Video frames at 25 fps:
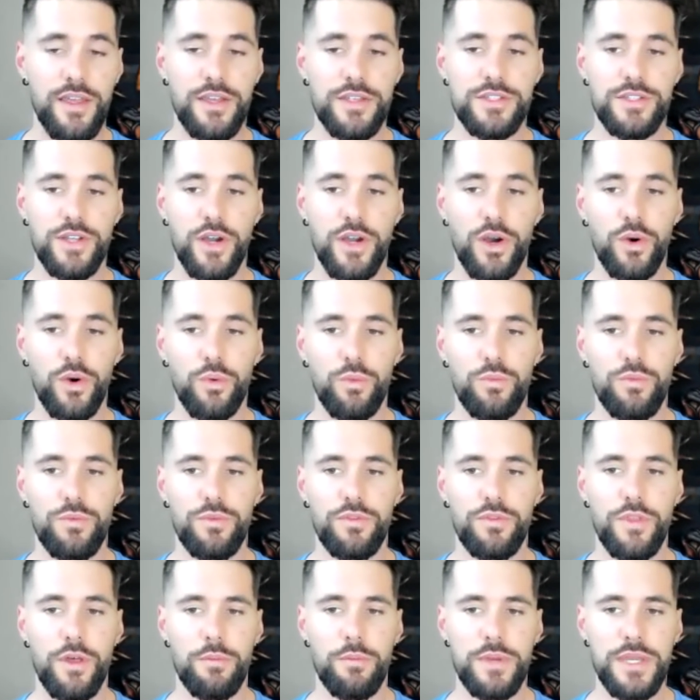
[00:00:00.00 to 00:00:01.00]
So
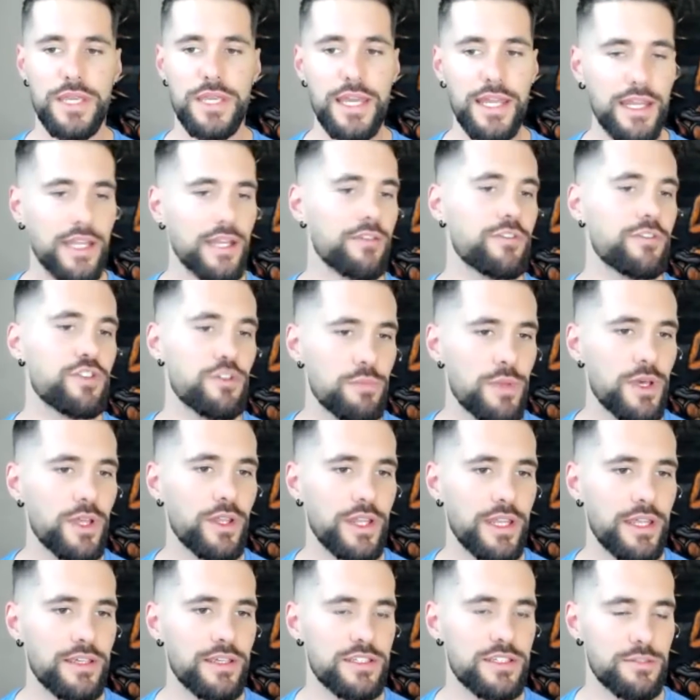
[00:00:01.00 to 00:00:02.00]
the beginning of
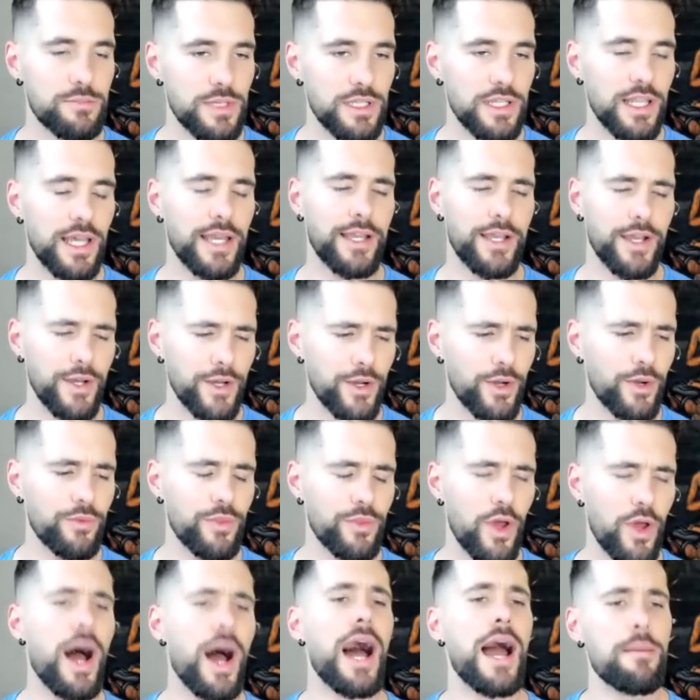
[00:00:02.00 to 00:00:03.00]
humility is to be like, oh,
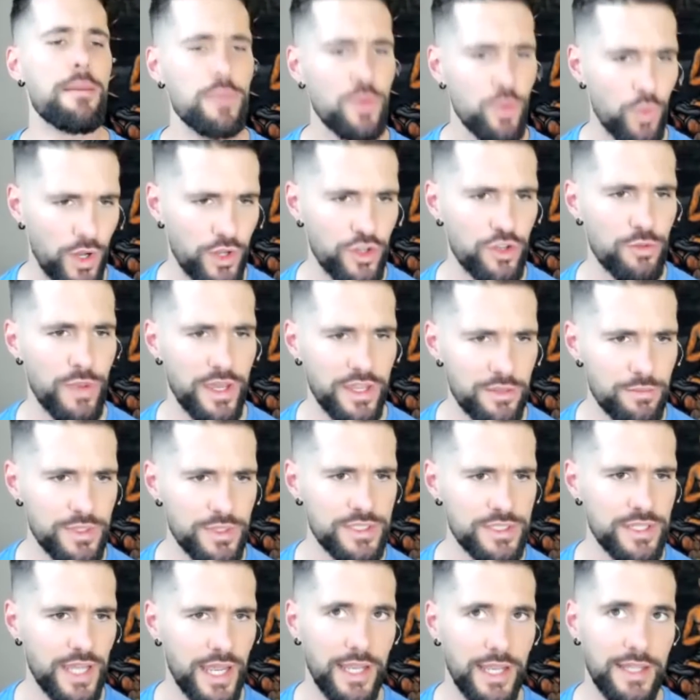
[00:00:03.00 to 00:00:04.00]
no, I'm the one who made the
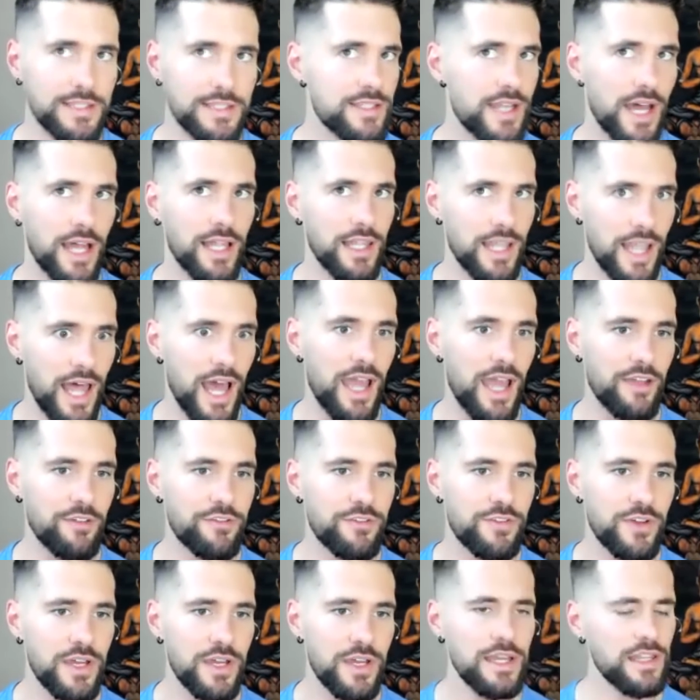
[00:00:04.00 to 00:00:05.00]
mistake. It's not
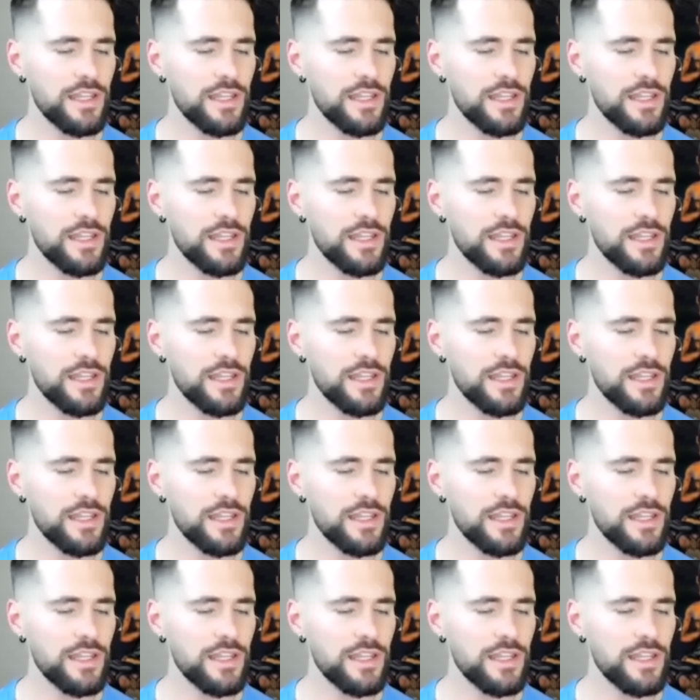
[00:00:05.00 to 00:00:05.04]
life.